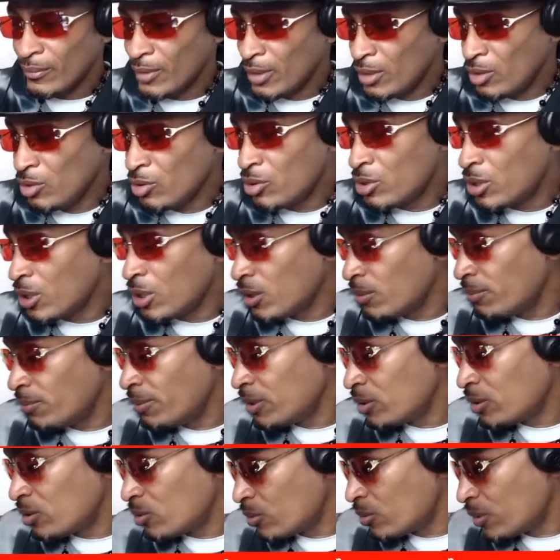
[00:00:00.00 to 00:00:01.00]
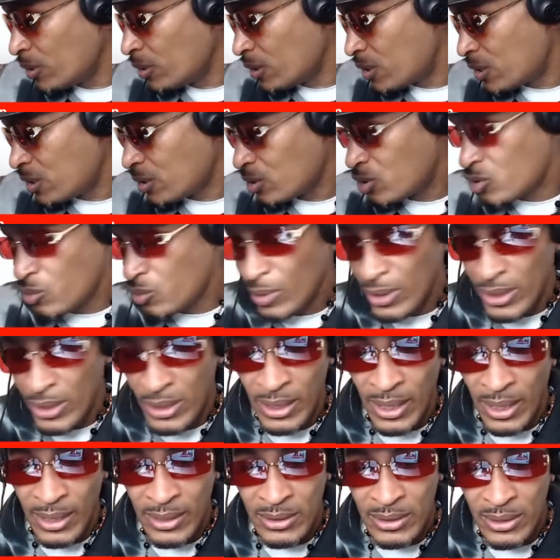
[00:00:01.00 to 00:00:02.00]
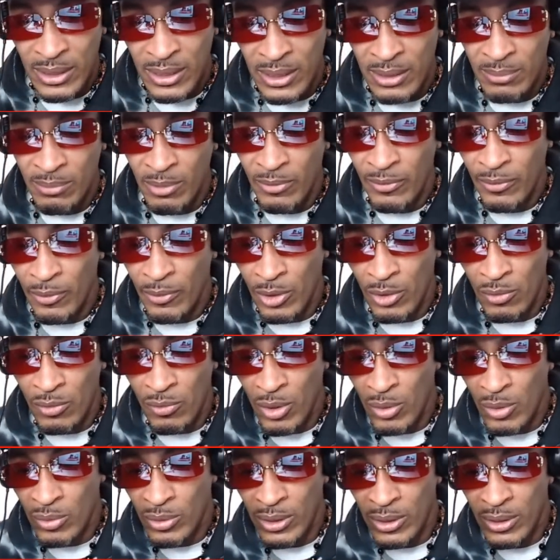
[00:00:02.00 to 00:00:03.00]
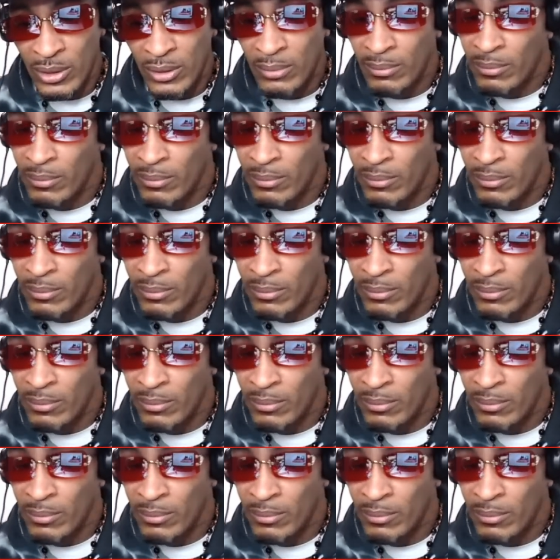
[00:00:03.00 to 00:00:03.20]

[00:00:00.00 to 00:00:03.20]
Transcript: You could have been doing this in 2019 before the Rona,